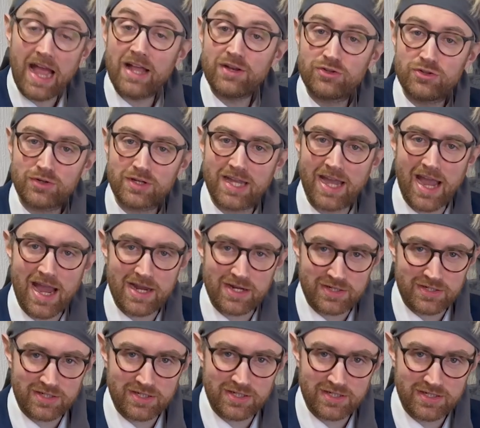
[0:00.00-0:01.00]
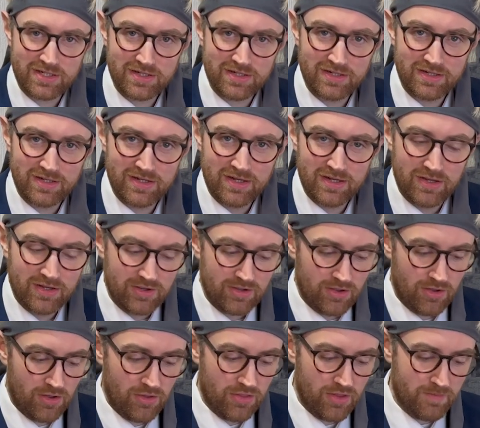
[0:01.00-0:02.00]
educate
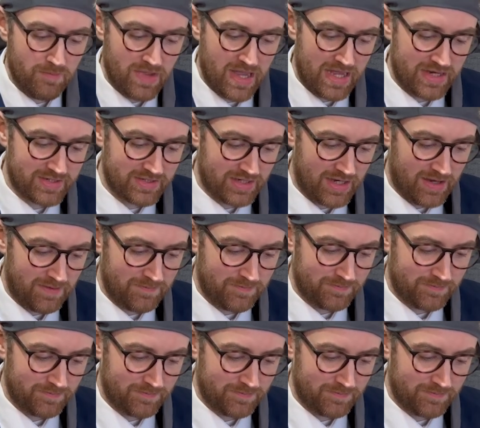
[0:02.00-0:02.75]
on the matter.